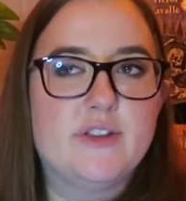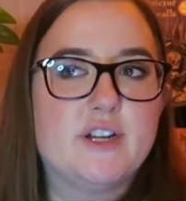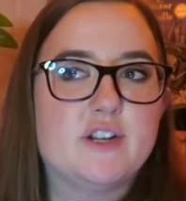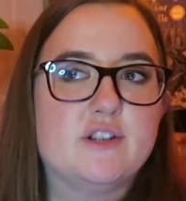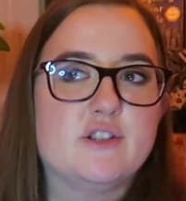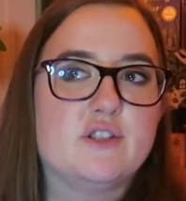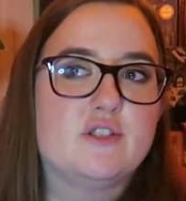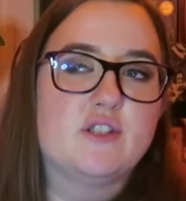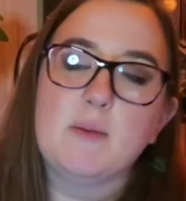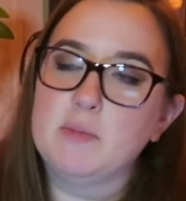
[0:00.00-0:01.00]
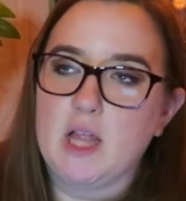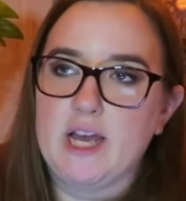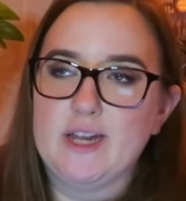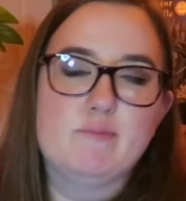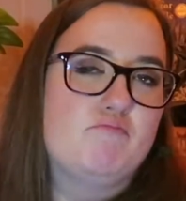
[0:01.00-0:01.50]
There's some
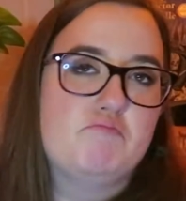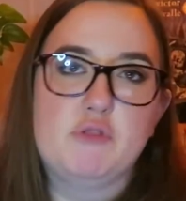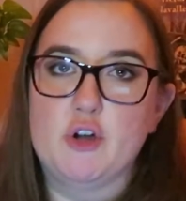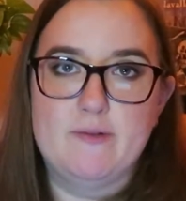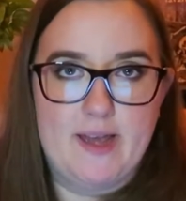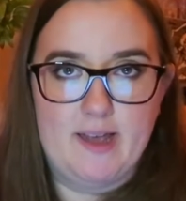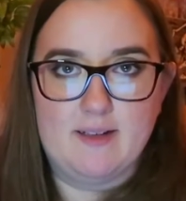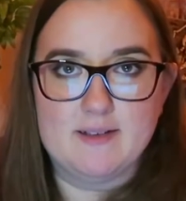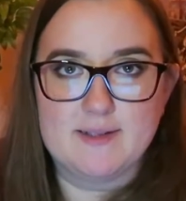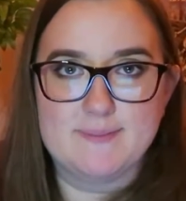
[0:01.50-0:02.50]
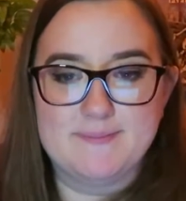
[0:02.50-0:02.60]
blood, no fangs.